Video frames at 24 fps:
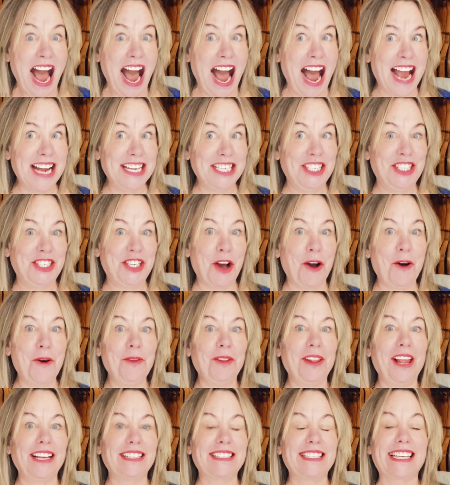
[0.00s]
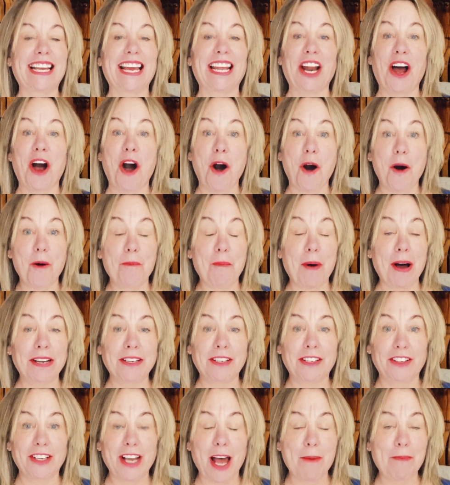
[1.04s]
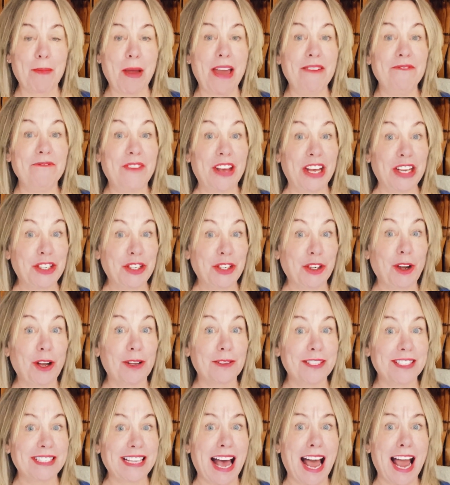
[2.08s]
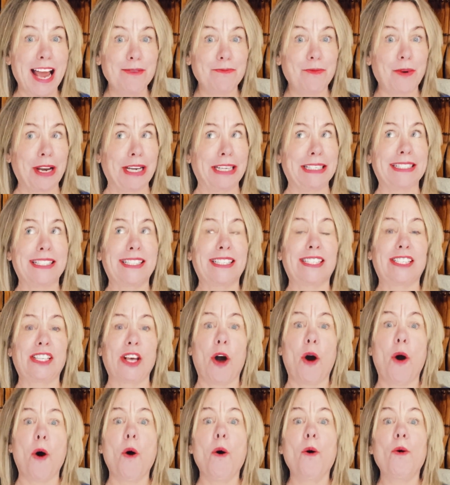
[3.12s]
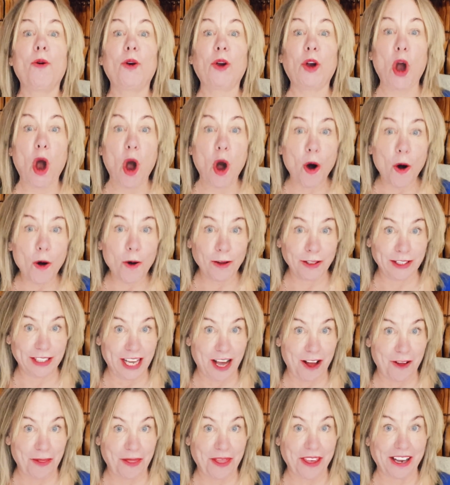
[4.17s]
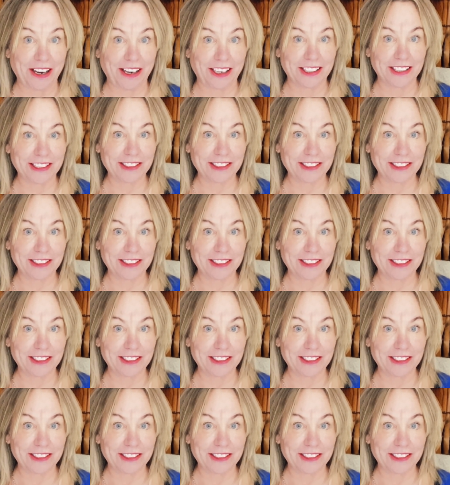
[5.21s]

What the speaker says: I don't like to get all bundled up and venture outside when it's so cold out there.